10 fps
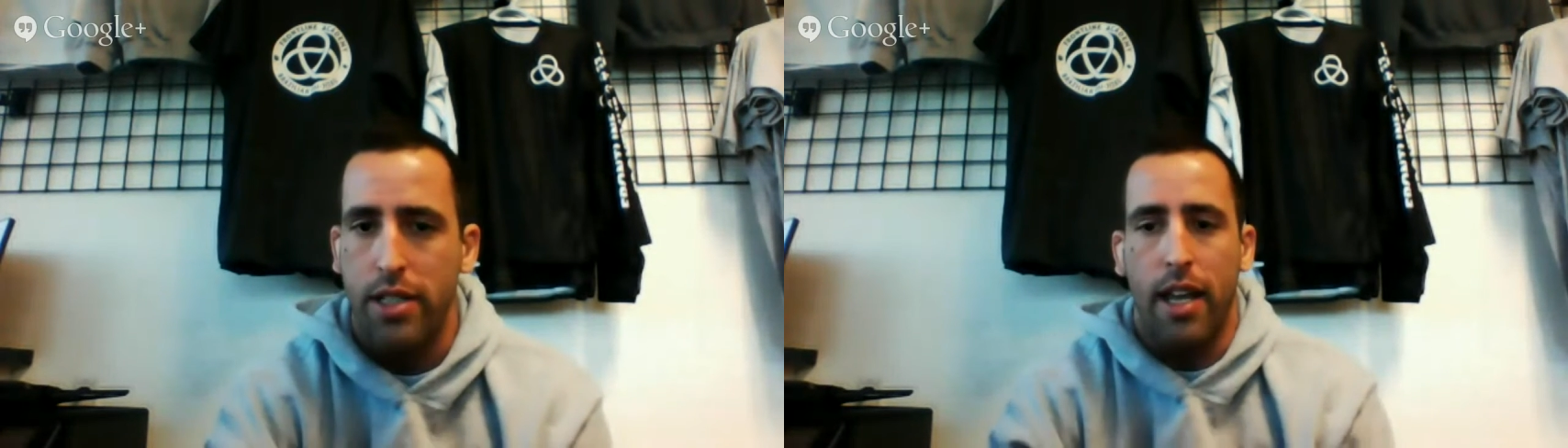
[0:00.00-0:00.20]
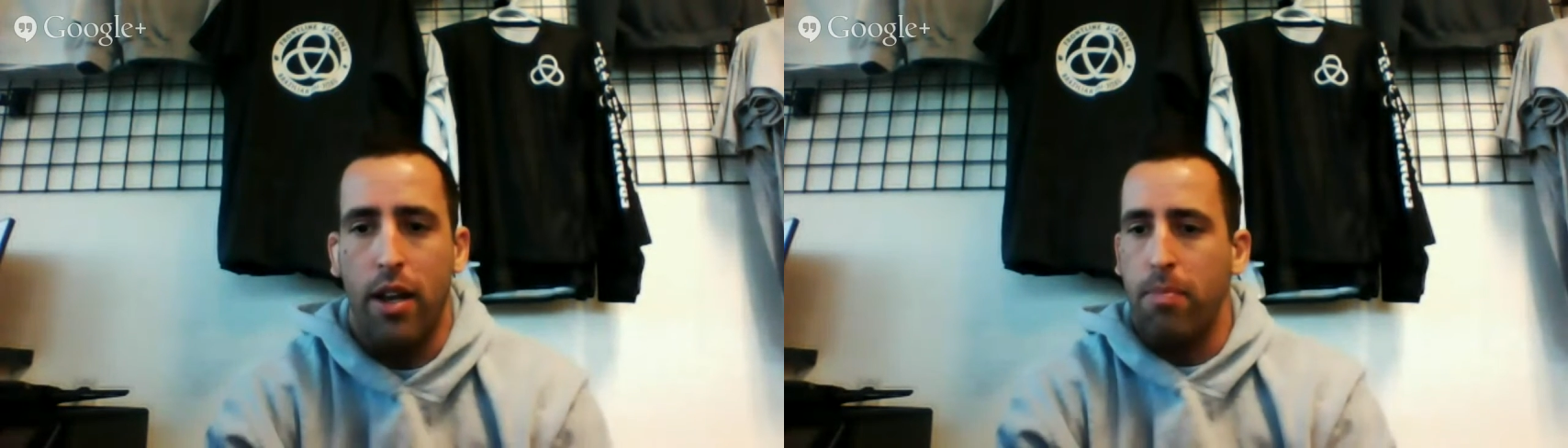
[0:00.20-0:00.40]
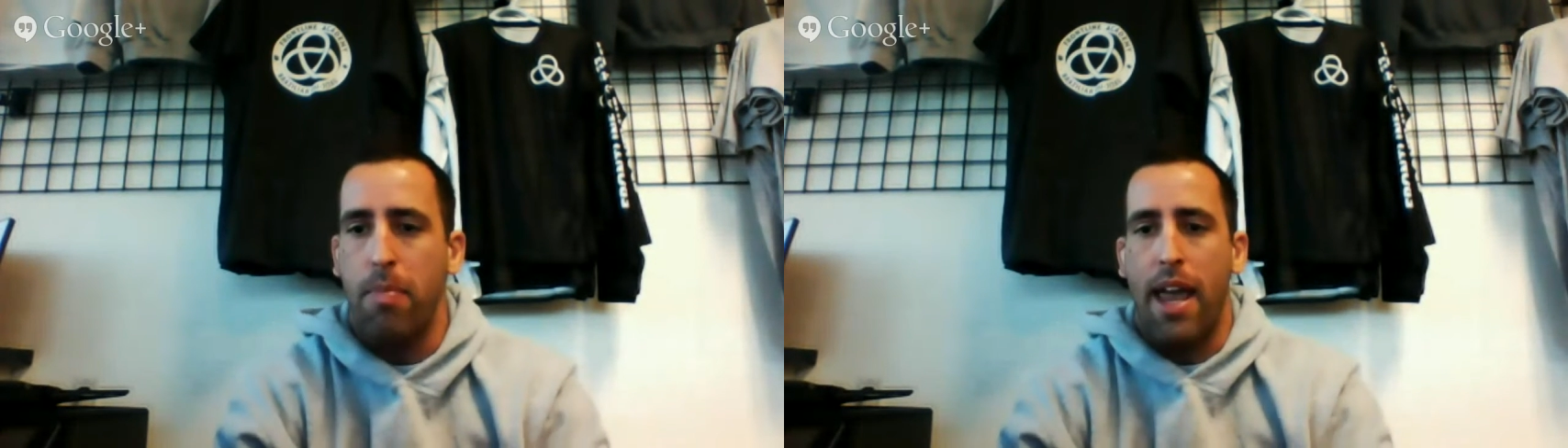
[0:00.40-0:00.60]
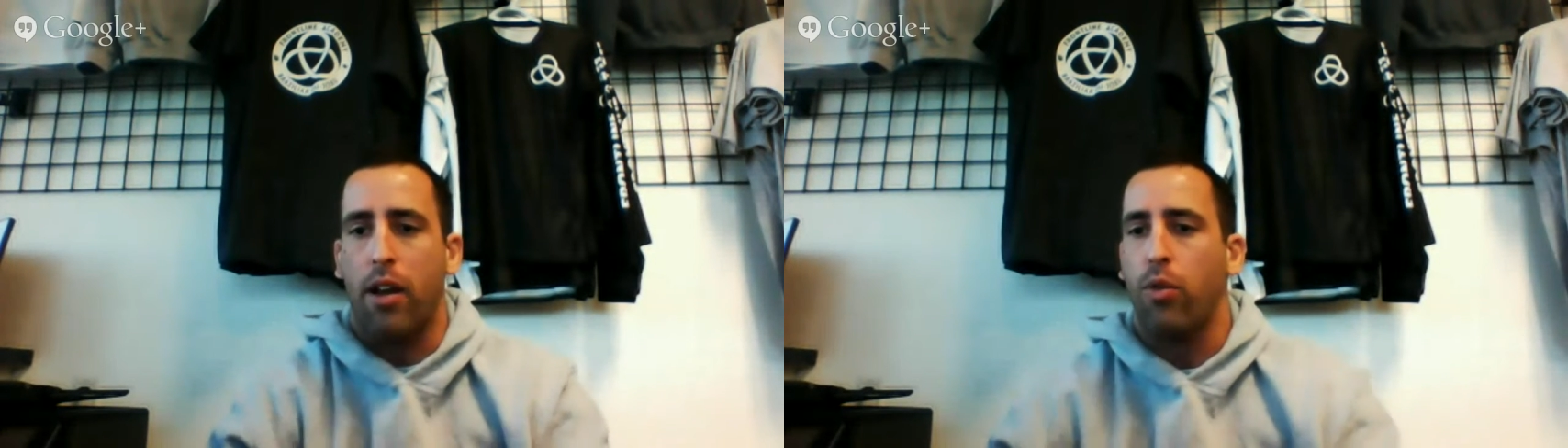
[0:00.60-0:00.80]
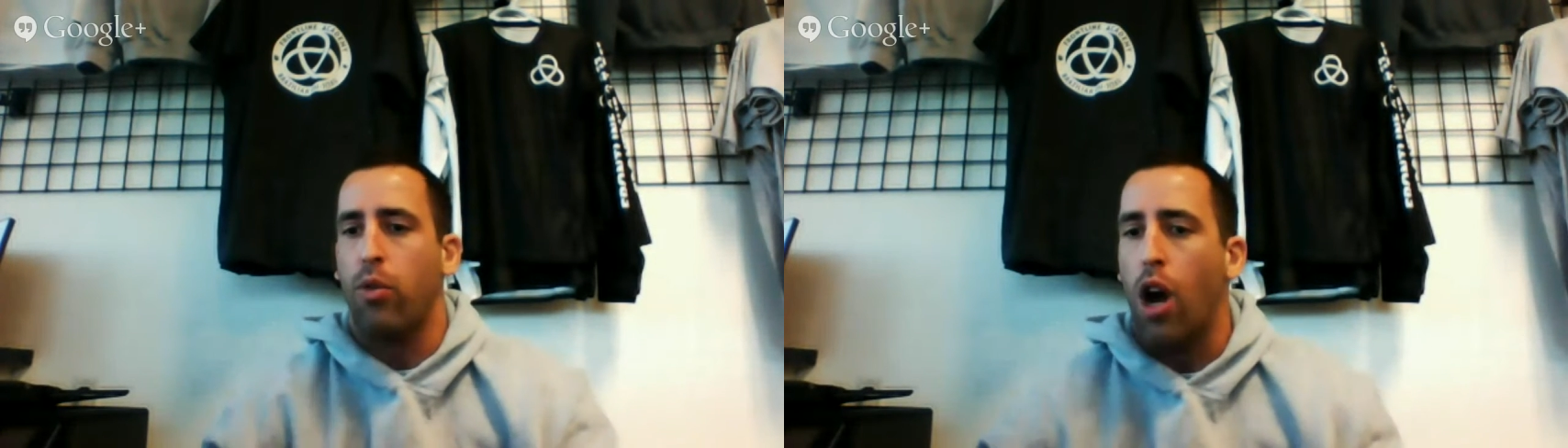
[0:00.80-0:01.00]
they
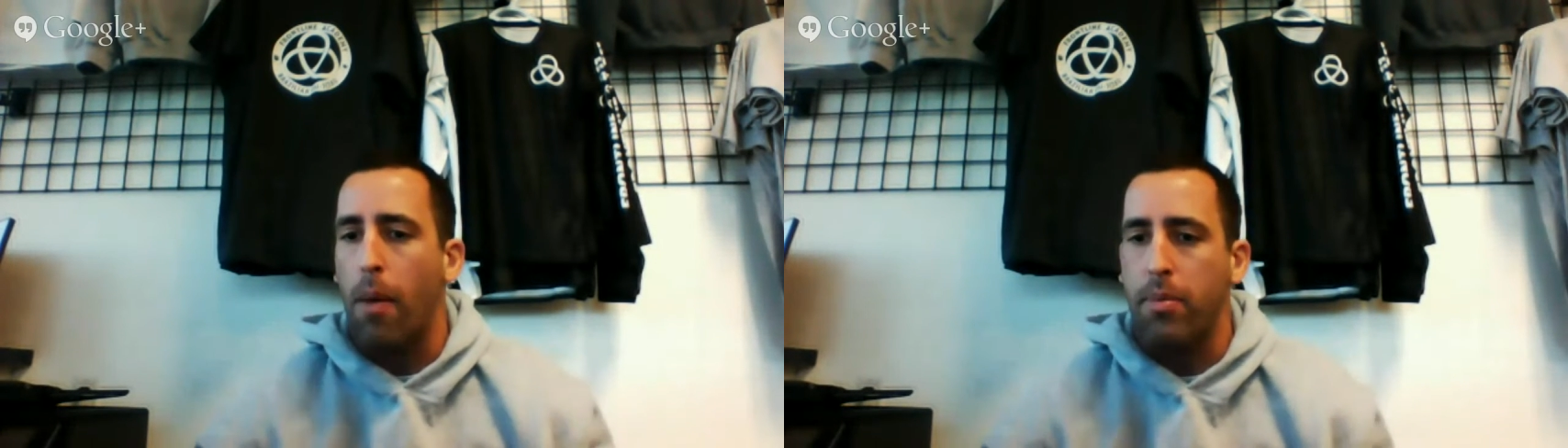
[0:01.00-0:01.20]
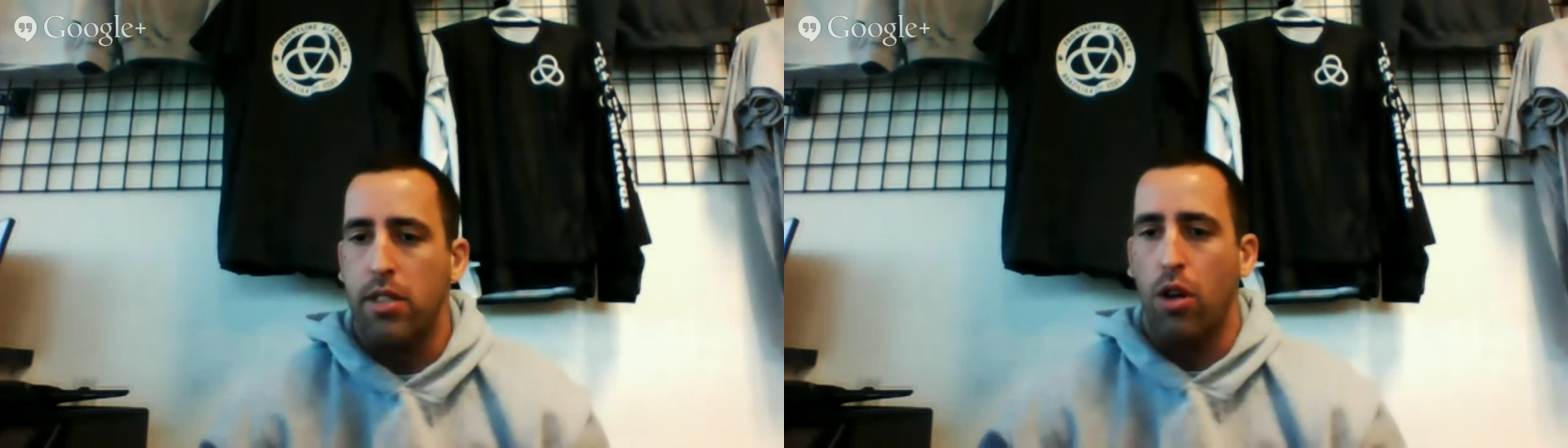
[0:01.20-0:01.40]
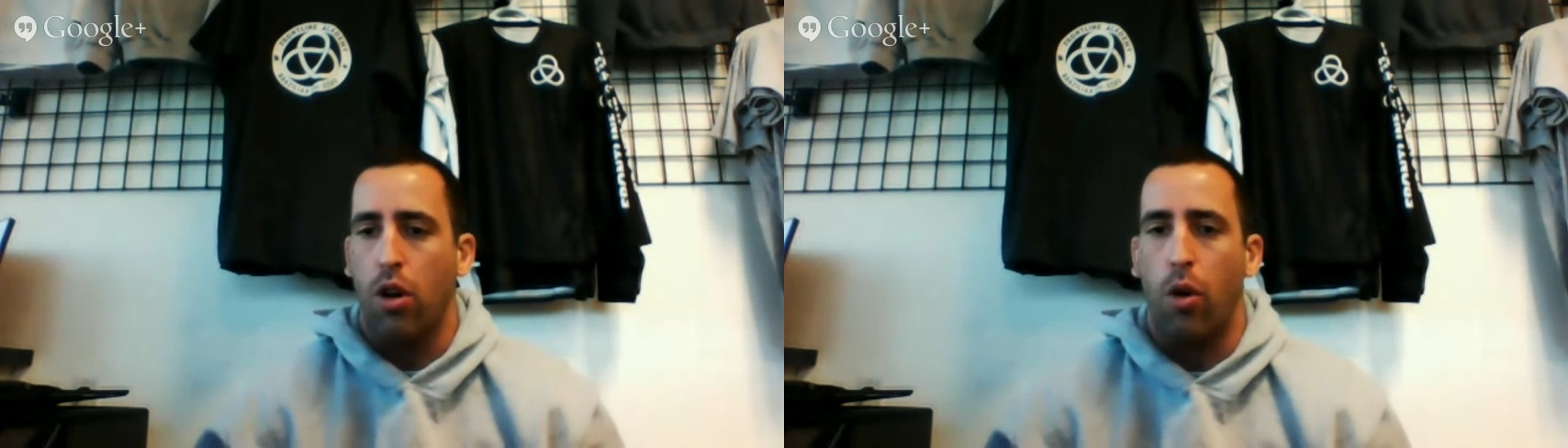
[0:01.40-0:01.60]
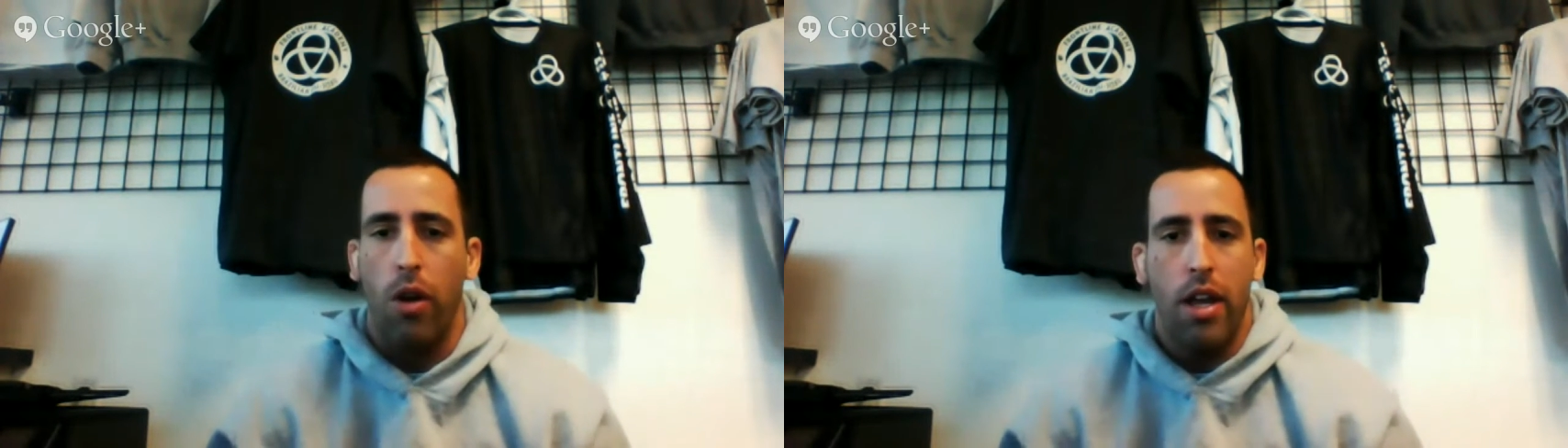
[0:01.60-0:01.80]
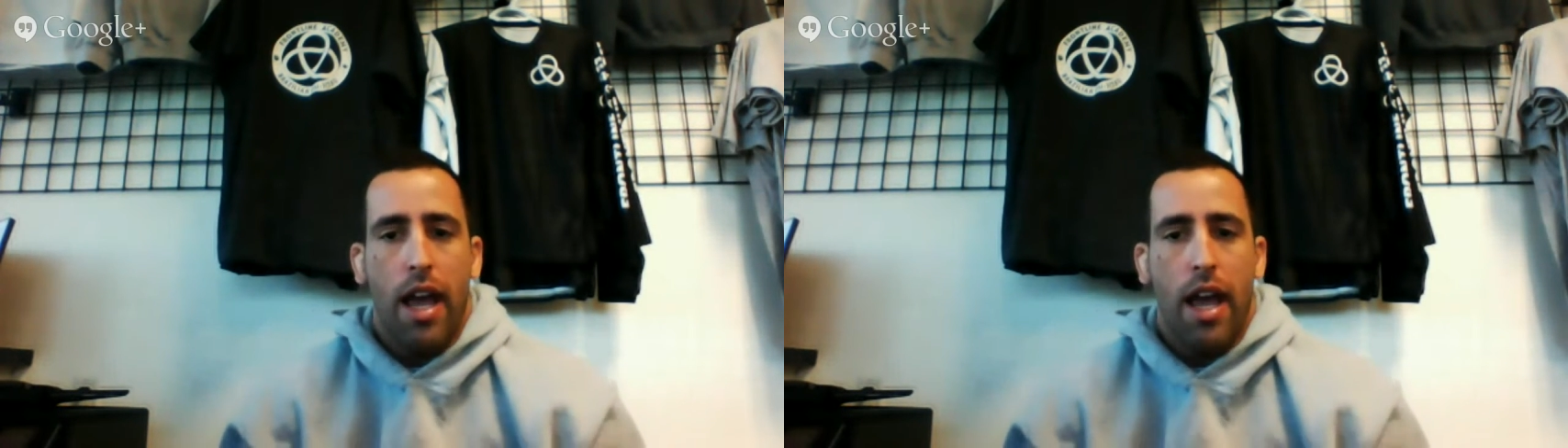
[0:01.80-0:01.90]
bankrupt. So